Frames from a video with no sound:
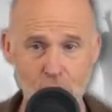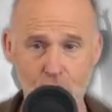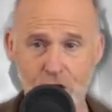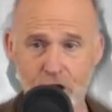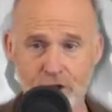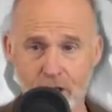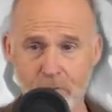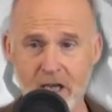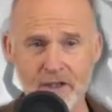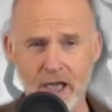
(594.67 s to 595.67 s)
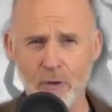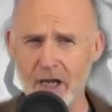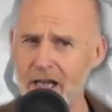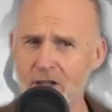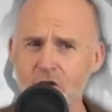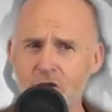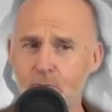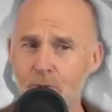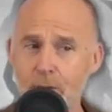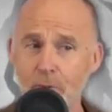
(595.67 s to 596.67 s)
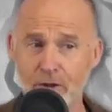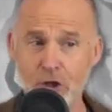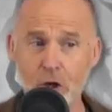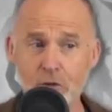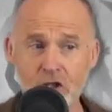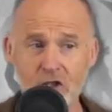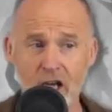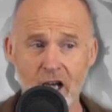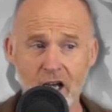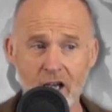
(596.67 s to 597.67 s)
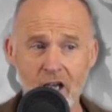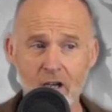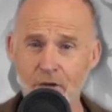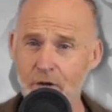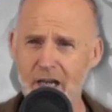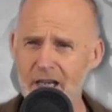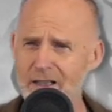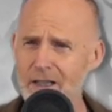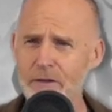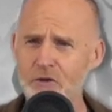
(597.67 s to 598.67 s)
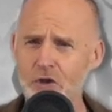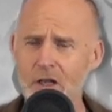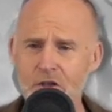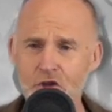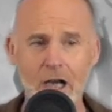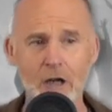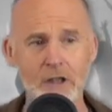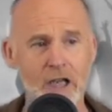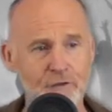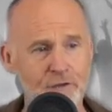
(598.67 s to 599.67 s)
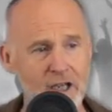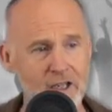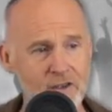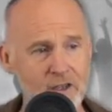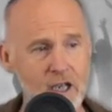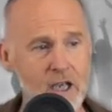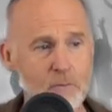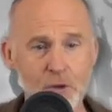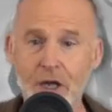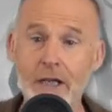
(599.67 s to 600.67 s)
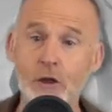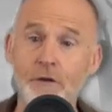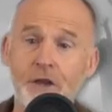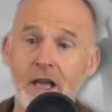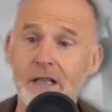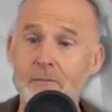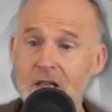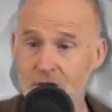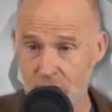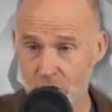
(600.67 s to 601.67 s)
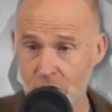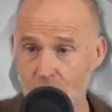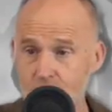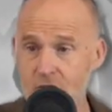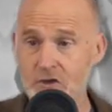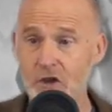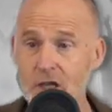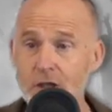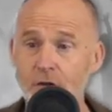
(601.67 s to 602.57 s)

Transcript: Look at them. They were innocent people. You notice that? Very like, childlike faith. But they loved the enemies. Did you notice that they